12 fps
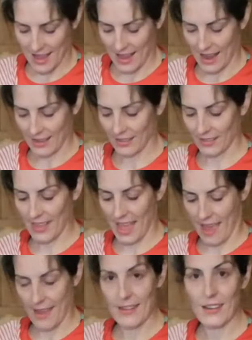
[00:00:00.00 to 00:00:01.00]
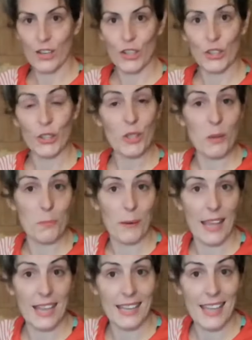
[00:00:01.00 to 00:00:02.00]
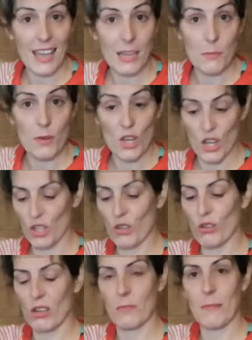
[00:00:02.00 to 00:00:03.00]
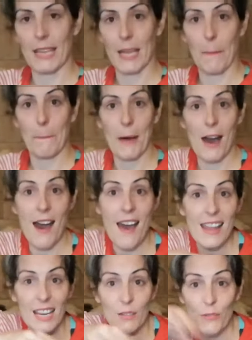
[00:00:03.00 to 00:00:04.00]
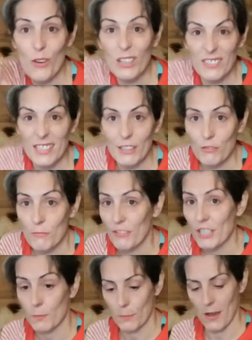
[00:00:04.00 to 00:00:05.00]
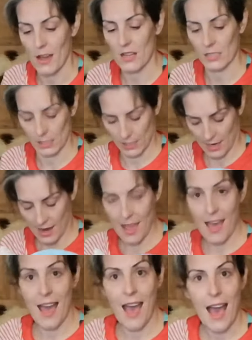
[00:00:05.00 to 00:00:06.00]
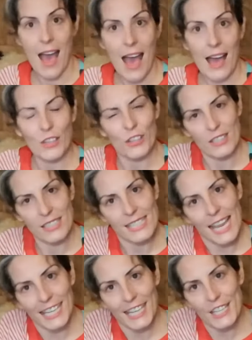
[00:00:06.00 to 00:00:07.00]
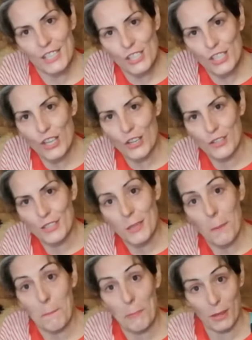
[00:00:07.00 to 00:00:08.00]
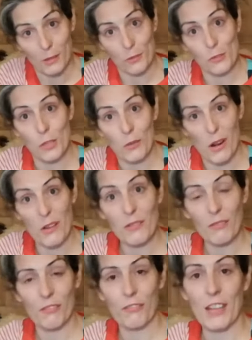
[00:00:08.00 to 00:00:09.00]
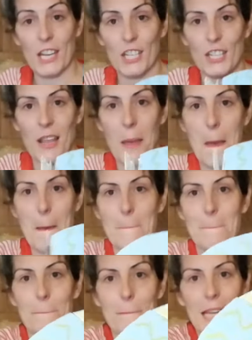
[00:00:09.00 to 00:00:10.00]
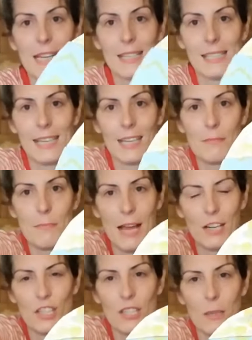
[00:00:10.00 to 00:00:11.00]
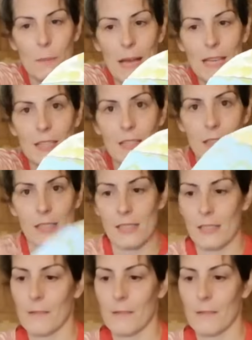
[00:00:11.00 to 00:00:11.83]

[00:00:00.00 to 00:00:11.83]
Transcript: And then you can play a game. You could make a pile of all of the different fish parts, and you can take it in turns to build your own fish, mixing and matching the patterns.